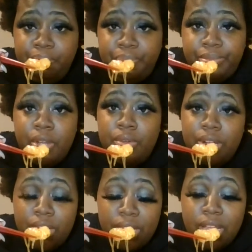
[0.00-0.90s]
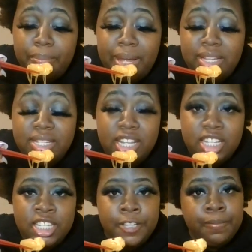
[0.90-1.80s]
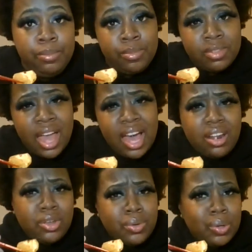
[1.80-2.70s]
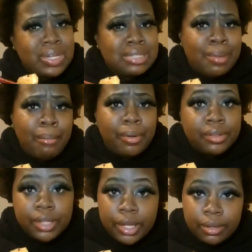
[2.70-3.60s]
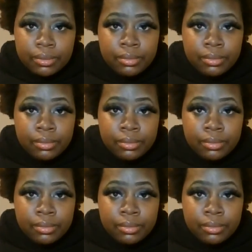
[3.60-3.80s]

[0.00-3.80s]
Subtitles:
No, none of that. Kamiyah says, how do you know it's my birthday?